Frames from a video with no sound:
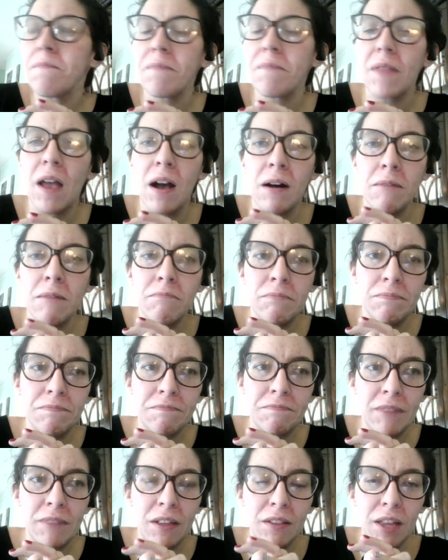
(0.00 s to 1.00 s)

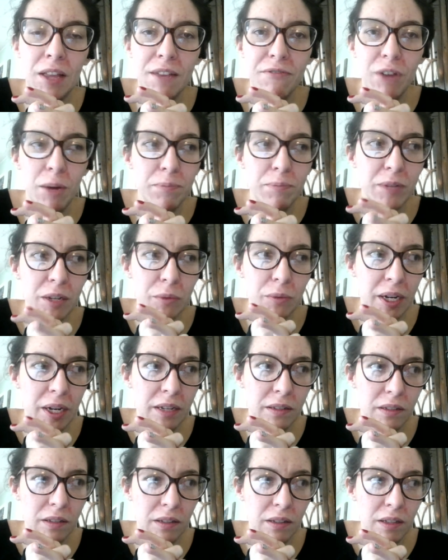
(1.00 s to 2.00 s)
Life update
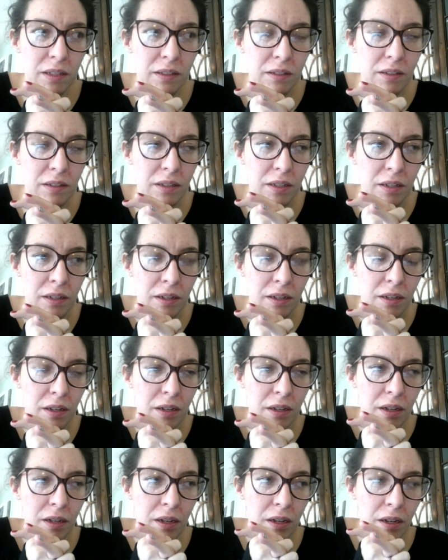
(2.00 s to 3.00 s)
wise, let's see.
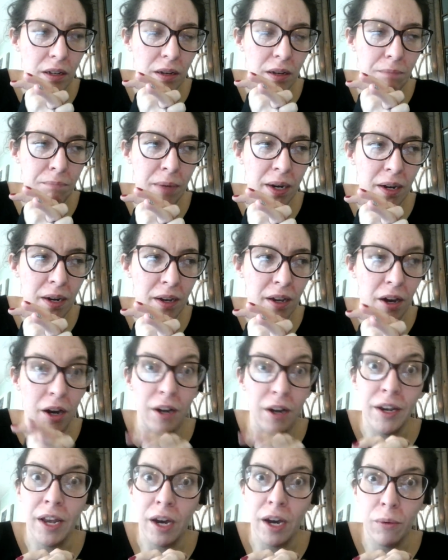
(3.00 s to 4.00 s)
My
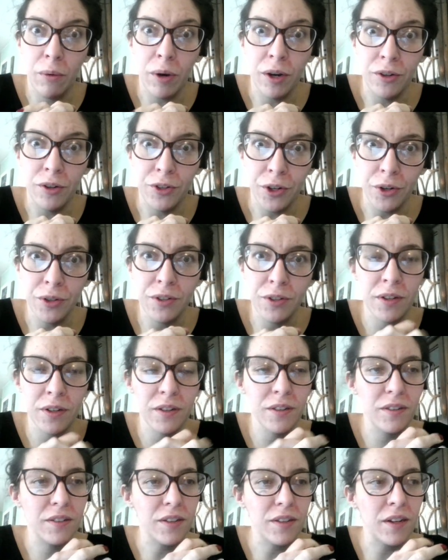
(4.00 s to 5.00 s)
now adult
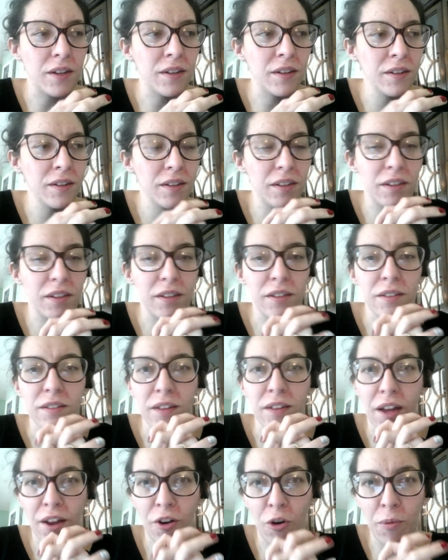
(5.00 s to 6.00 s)
son is
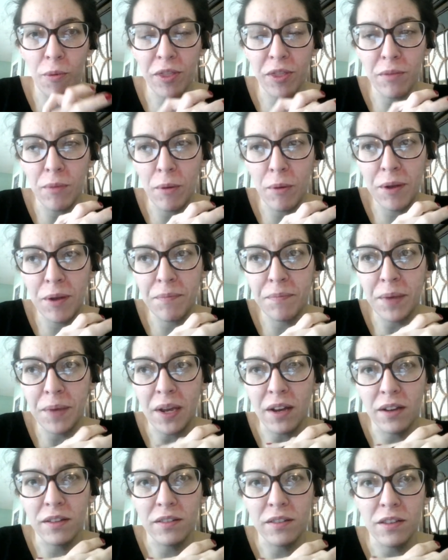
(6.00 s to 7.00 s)
not home at the moment
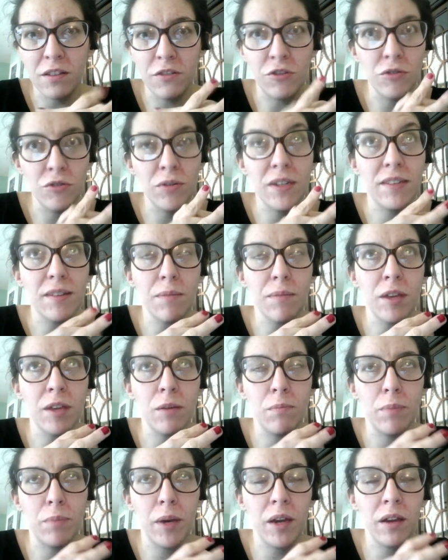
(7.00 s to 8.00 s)
because he's doing
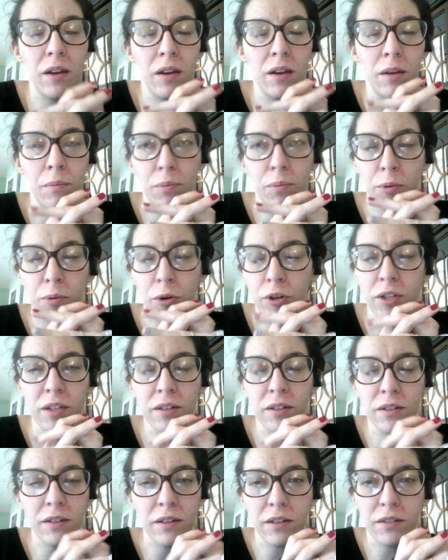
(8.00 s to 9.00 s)
something big and
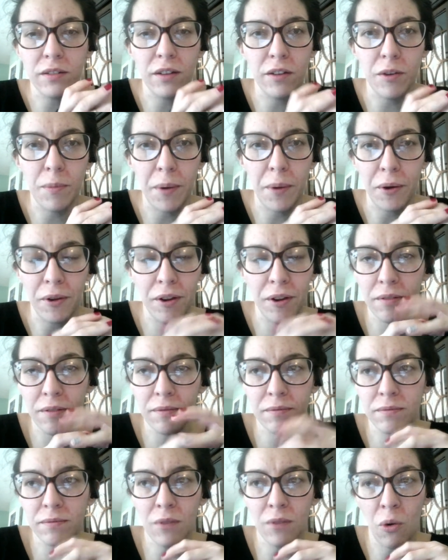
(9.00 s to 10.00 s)
important, and I'll tell you about it
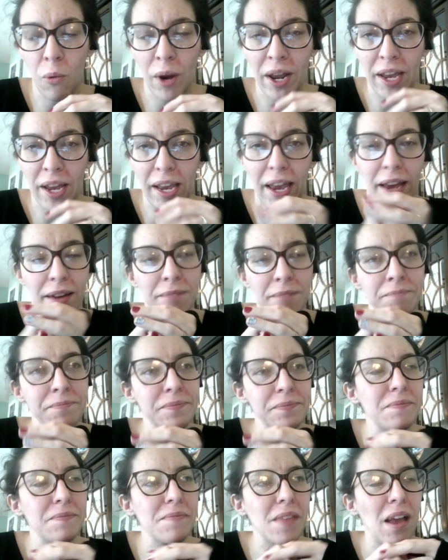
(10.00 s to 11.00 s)
when I can.
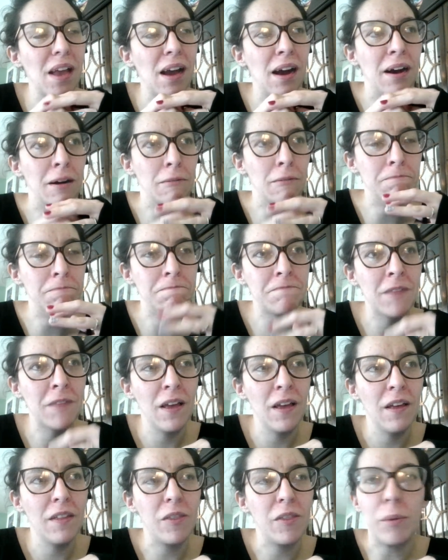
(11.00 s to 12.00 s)

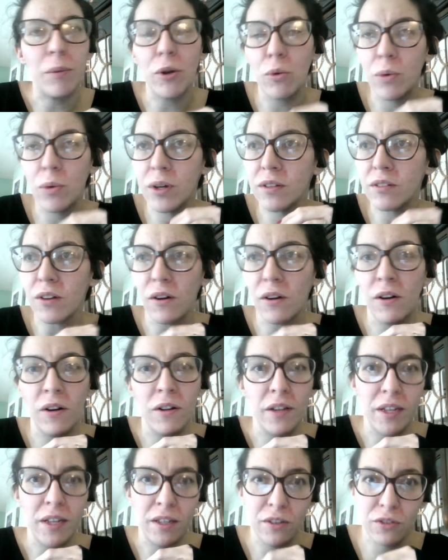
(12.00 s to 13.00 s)
The middle ones are
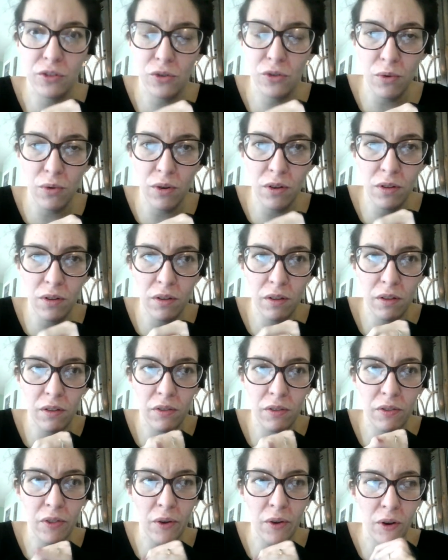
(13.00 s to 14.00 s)
all in school.
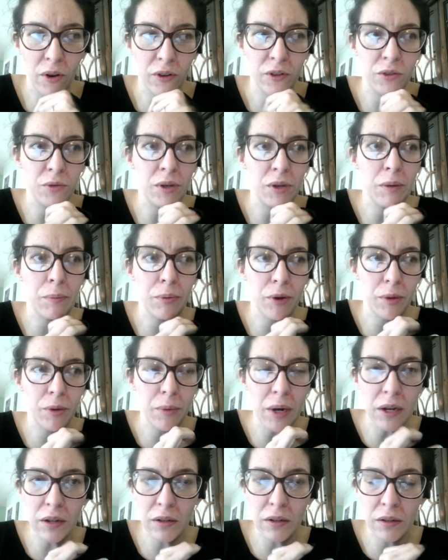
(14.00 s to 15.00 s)
They're all doing pretty
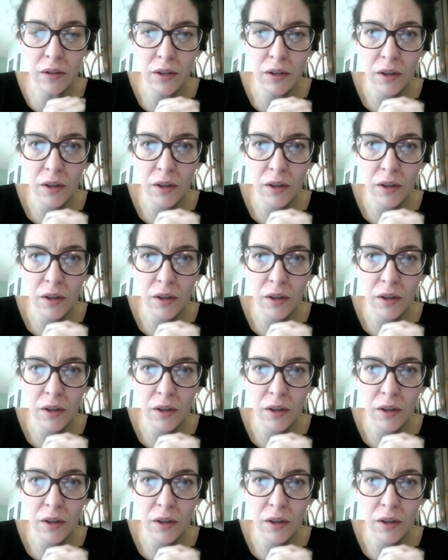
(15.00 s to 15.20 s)
well.